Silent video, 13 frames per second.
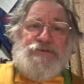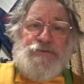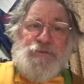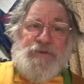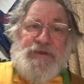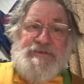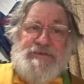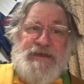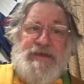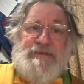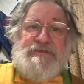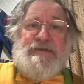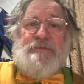
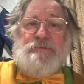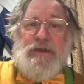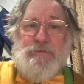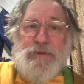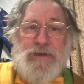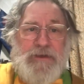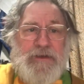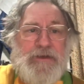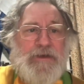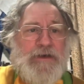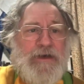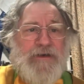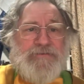2018, maybe
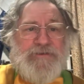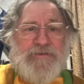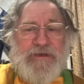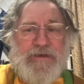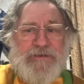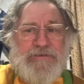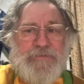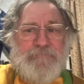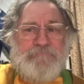after that.